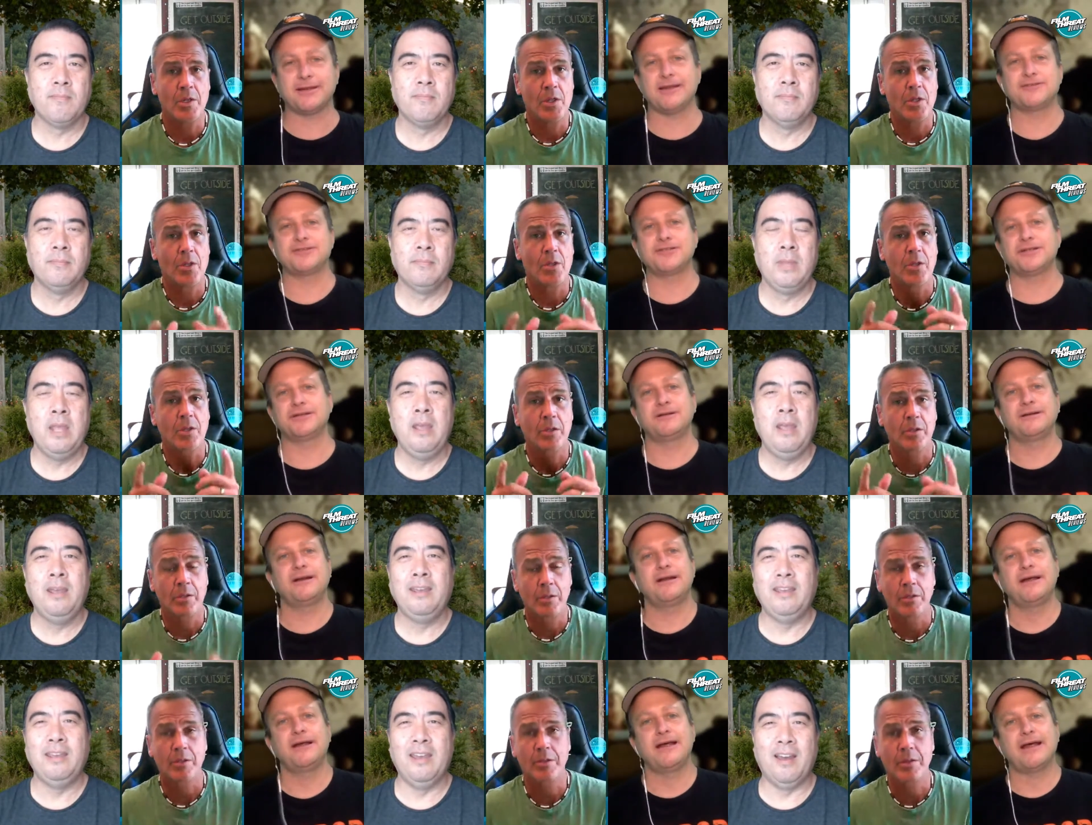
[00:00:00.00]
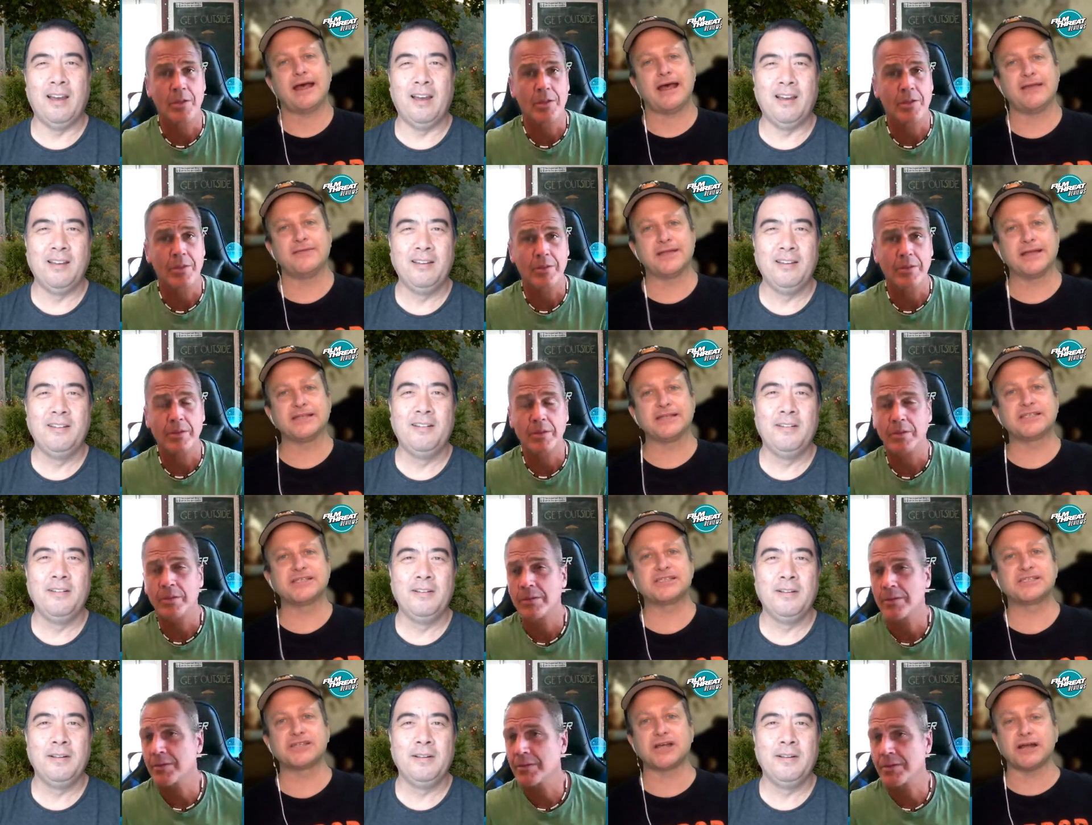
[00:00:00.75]
Speaker 1: tension. Yeah. And
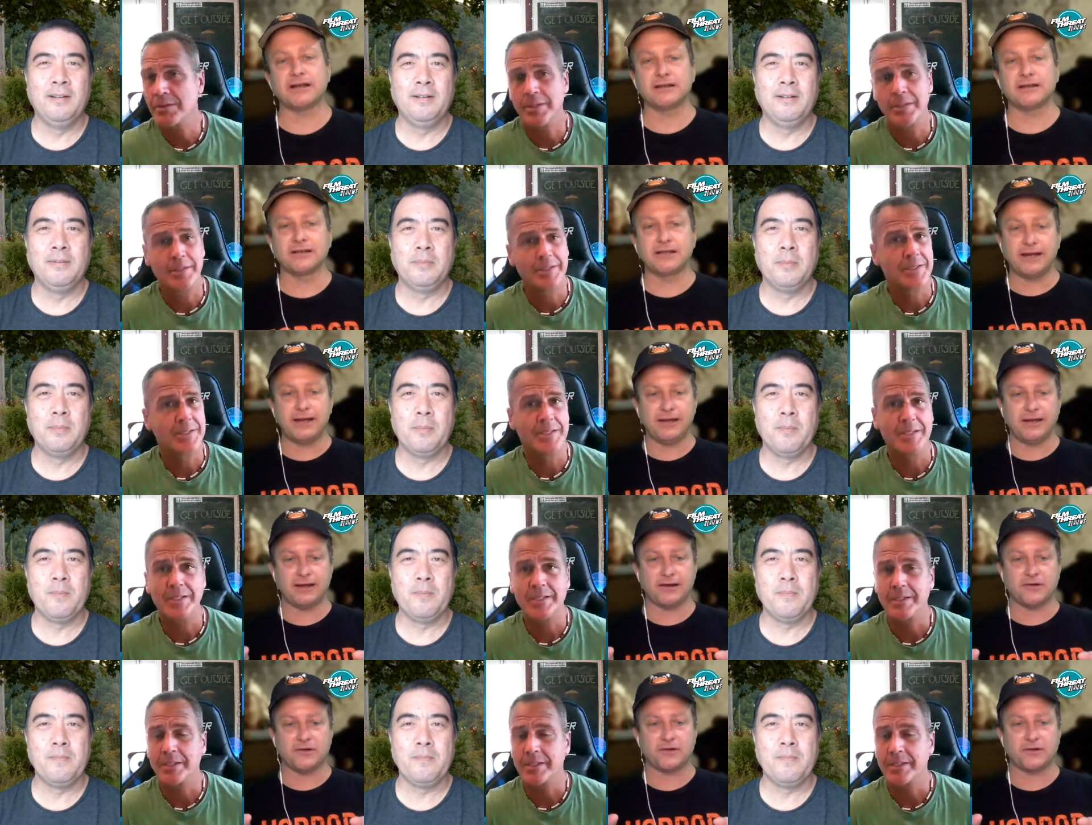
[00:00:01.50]
then suddenly, you